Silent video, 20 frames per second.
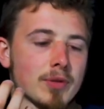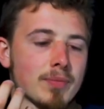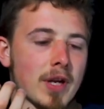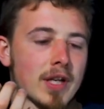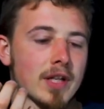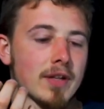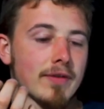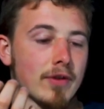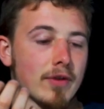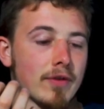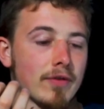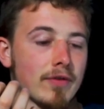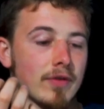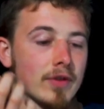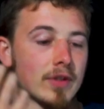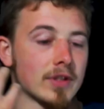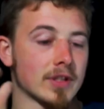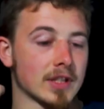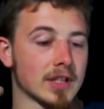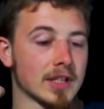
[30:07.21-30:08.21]
perspective
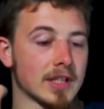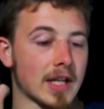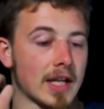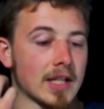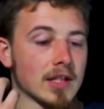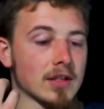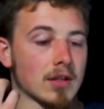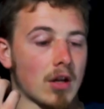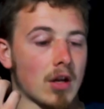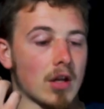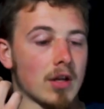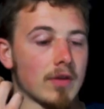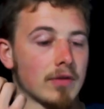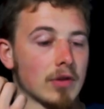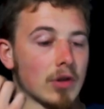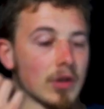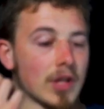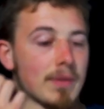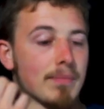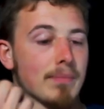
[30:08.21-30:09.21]
of today's
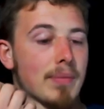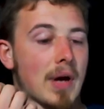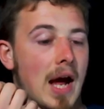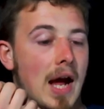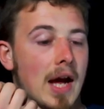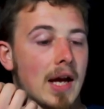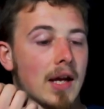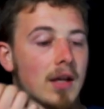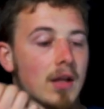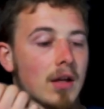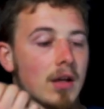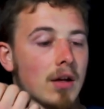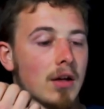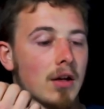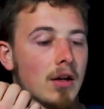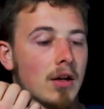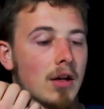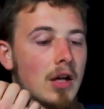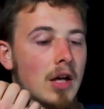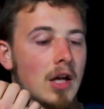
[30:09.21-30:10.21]
life, looking back,